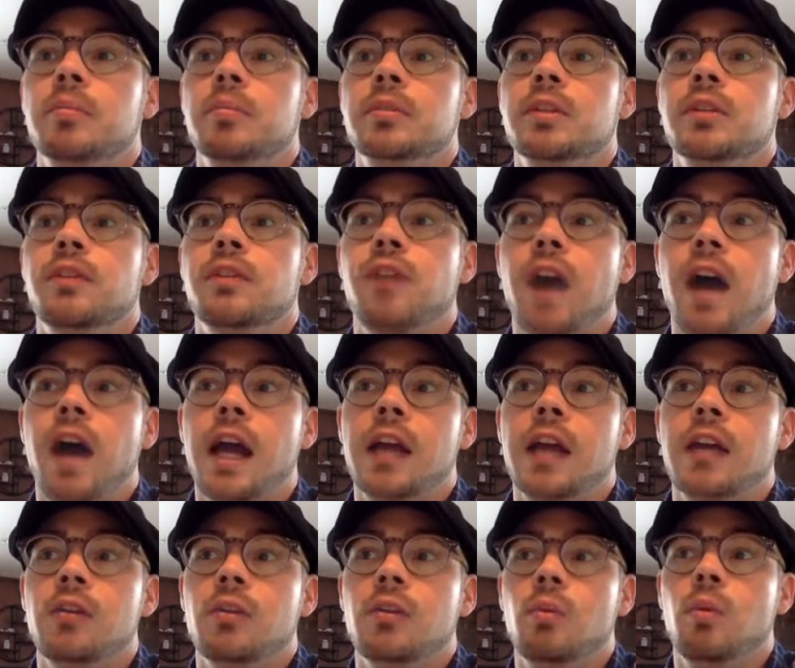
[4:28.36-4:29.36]

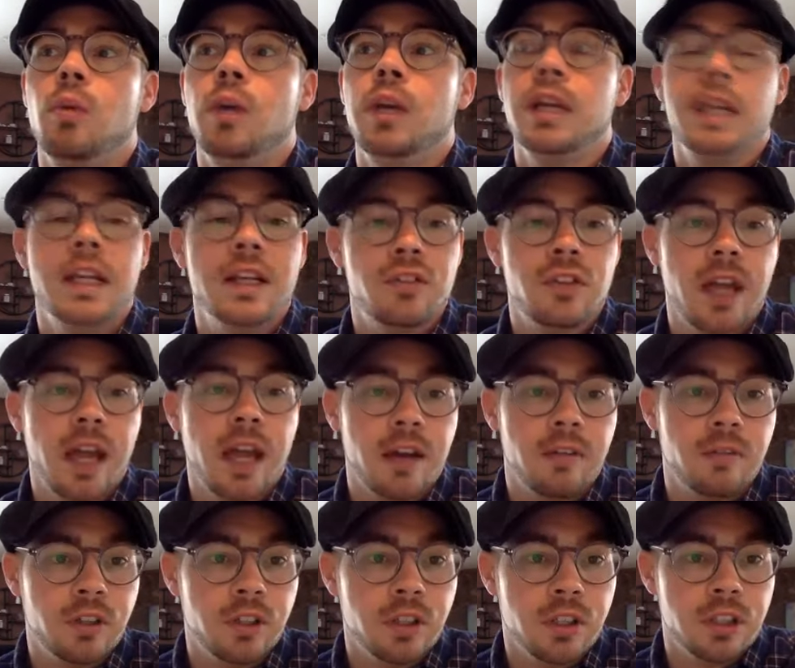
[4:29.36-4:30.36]
define what it is to
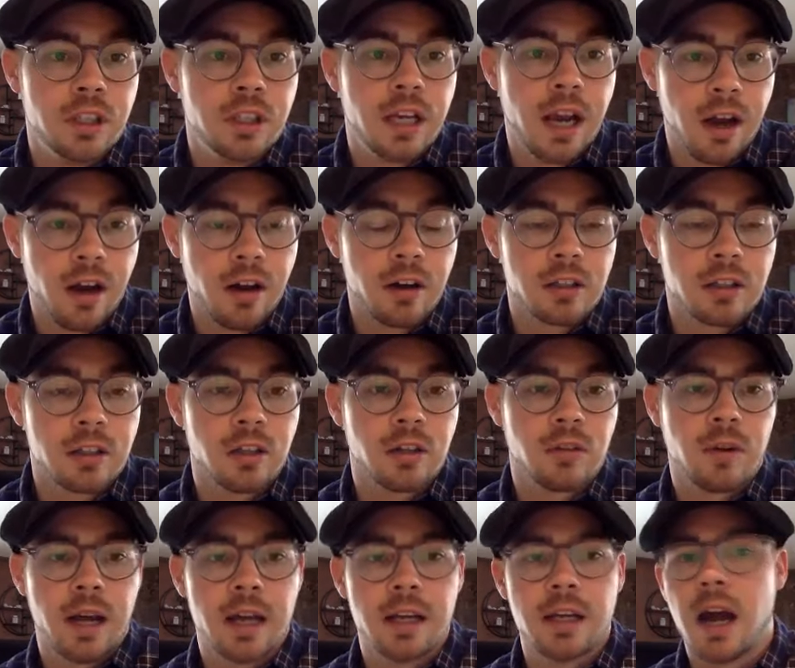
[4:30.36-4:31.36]
have good character,
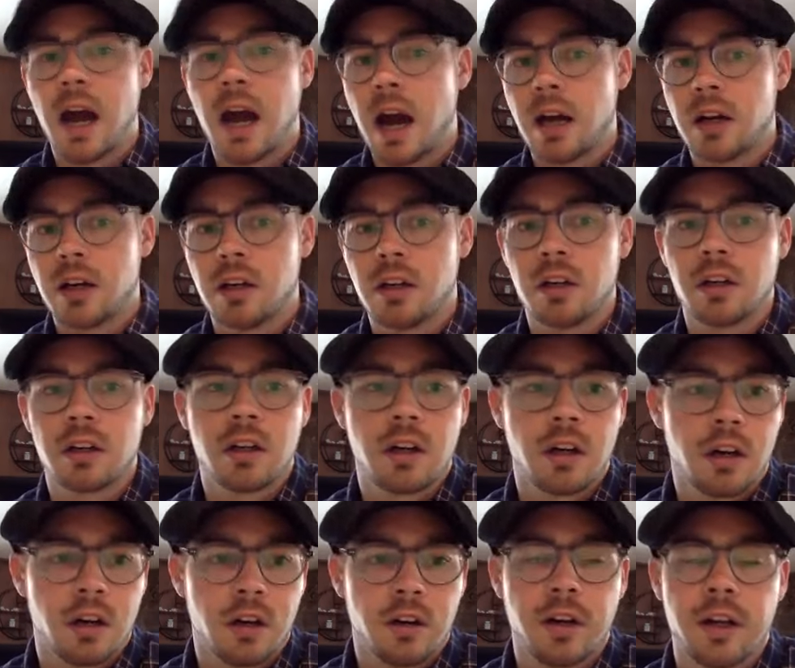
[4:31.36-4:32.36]
right? Honor,
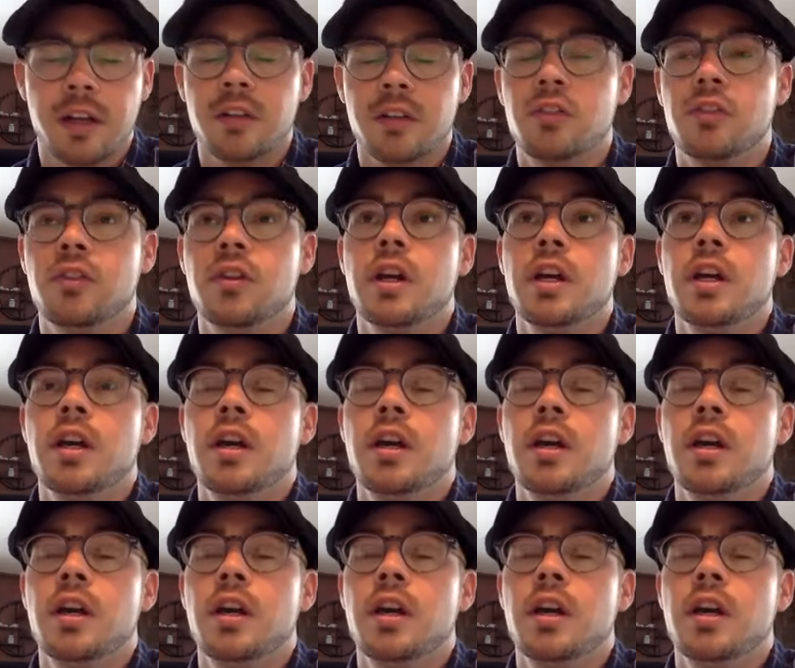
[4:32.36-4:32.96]
courage,